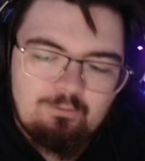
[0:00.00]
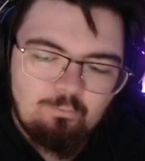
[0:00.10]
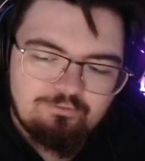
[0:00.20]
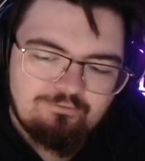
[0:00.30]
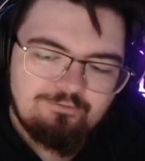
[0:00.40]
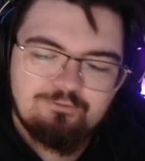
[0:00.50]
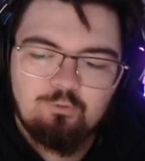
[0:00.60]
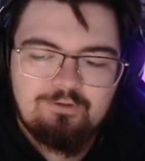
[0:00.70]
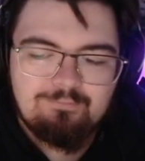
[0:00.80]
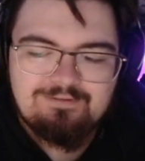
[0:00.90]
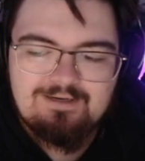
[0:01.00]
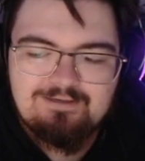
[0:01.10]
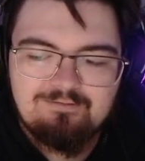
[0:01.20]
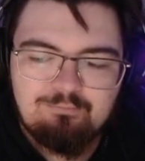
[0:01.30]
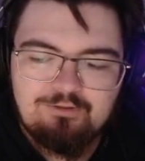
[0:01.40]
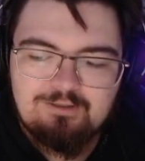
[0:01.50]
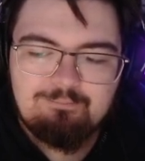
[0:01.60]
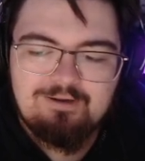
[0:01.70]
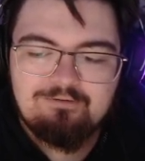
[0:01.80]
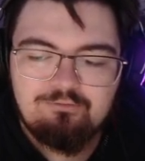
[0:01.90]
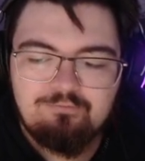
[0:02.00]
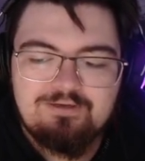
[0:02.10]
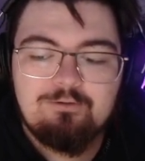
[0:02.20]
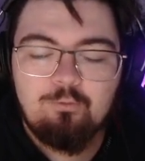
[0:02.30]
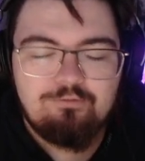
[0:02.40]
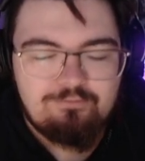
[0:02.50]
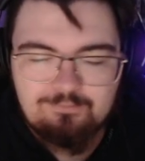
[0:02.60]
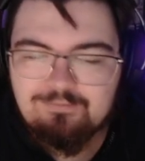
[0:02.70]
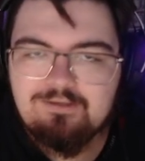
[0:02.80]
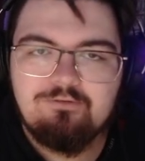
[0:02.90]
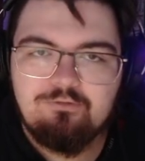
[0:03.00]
We're still toying with the idea of putting a box over here or something,